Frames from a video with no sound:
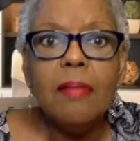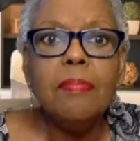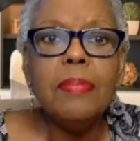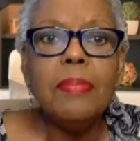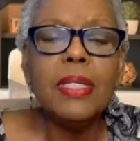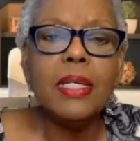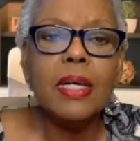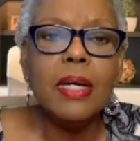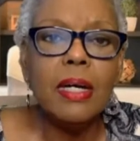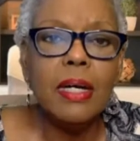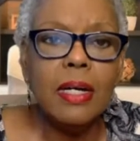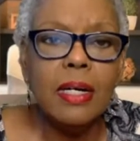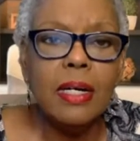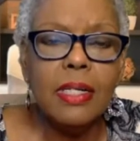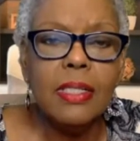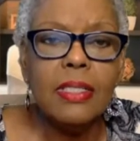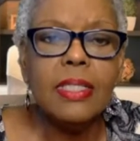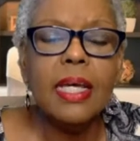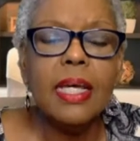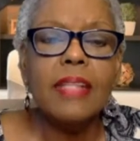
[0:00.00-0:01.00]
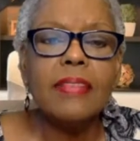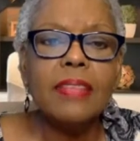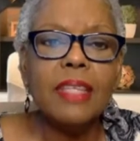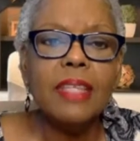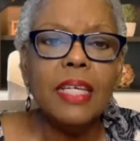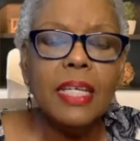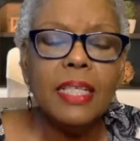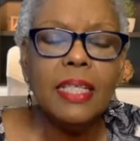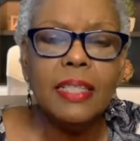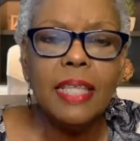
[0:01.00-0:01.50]
because I
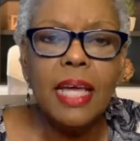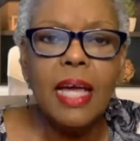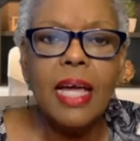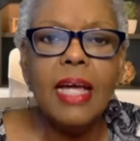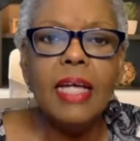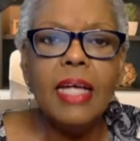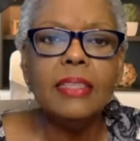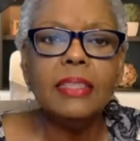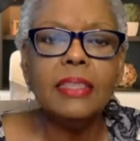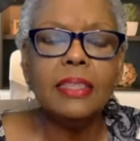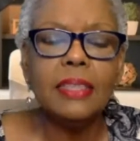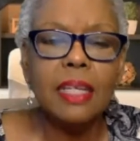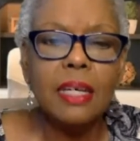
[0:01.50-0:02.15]
think that